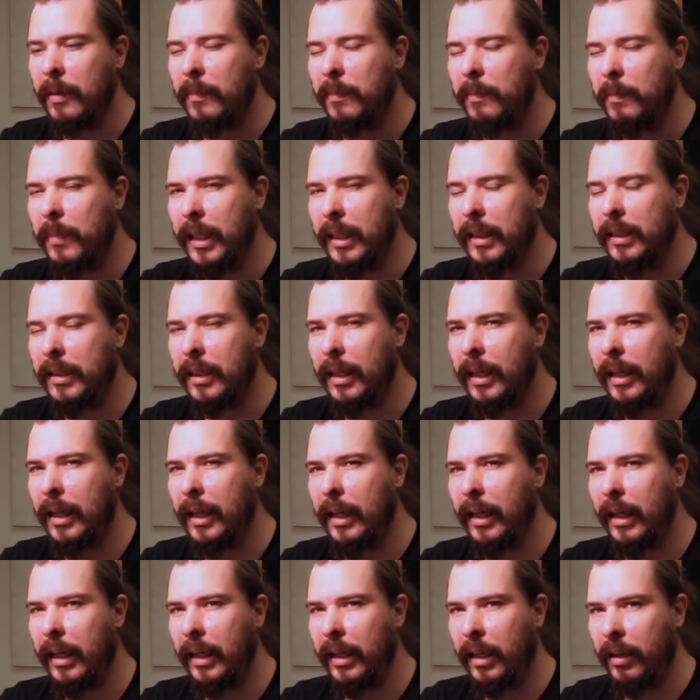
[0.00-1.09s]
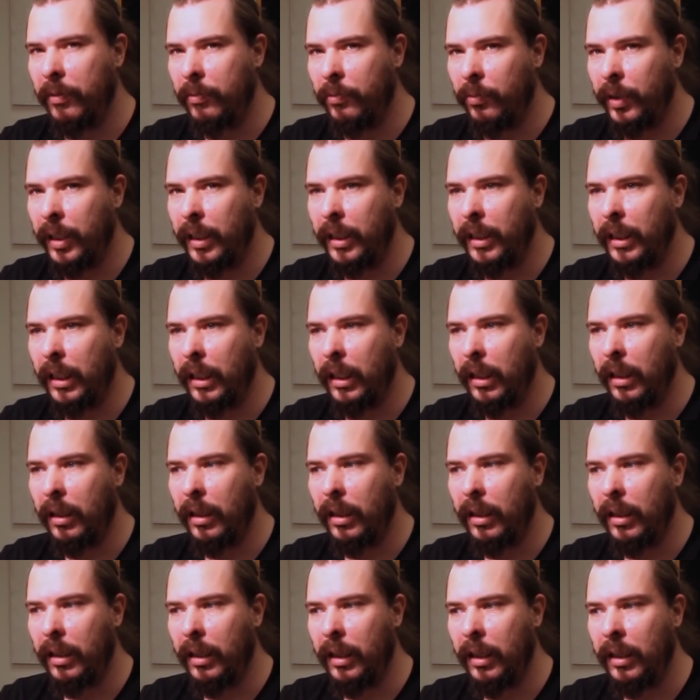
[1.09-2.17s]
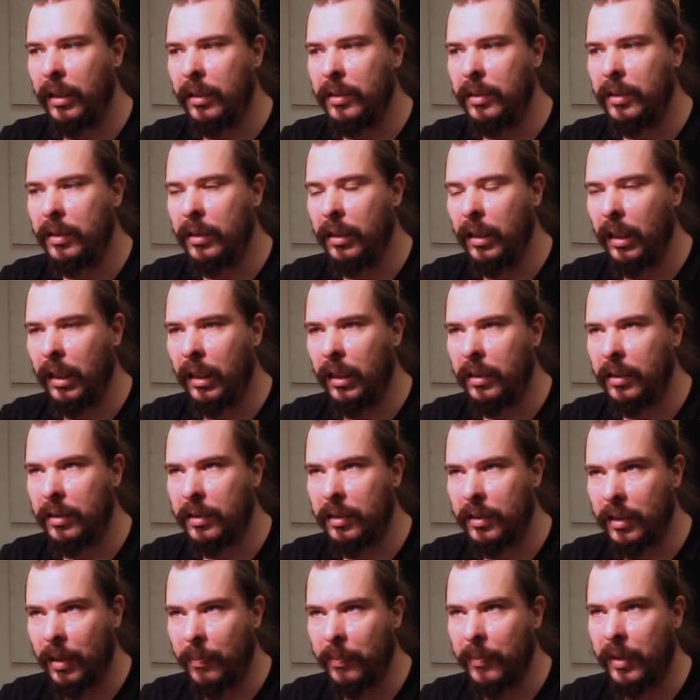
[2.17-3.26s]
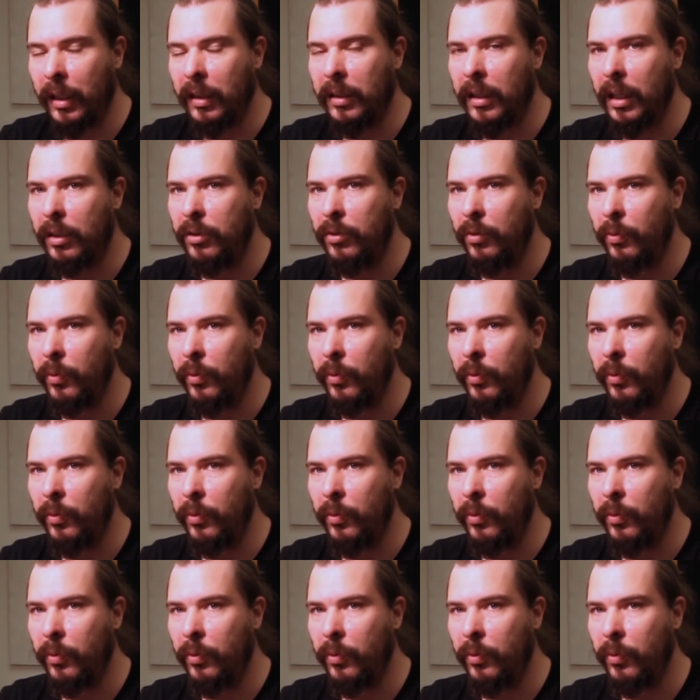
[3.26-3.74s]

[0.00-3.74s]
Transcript: But it's something that you